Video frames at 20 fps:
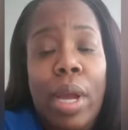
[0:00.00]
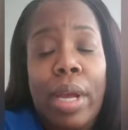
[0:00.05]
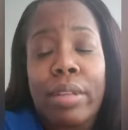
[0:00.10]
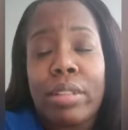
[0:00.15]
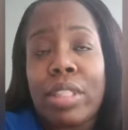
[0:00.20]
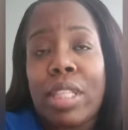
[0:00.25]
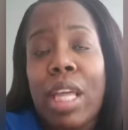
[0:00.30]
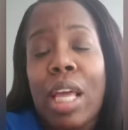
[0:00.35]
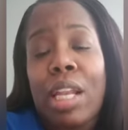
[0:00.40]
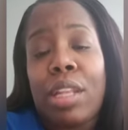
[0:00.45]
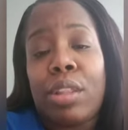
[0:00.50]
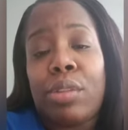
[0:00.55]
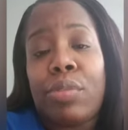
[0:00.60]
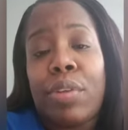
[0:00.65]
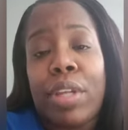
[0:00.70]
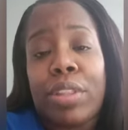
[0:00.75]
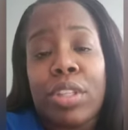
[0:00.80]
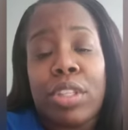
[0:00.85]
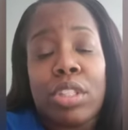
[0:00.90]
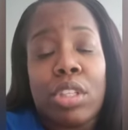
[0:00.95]
outside of the
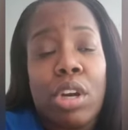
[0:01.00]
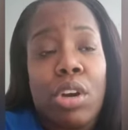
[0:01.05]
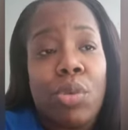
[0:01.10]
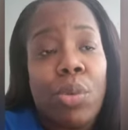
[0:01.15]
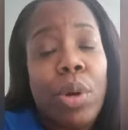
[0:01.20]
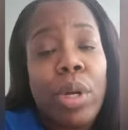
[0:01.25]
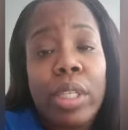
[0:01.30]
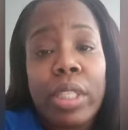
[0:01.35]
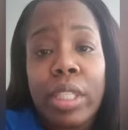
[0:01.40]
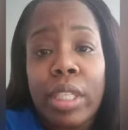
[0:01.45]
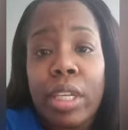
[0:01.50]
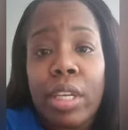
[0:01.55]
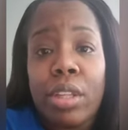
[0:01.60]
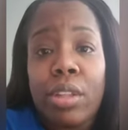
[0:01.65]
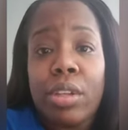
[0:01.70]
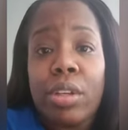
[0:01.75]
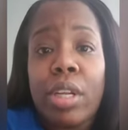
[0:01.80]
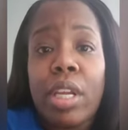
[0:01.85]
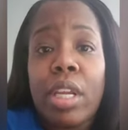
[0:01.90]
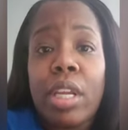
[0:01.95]
fact that y'all worked together?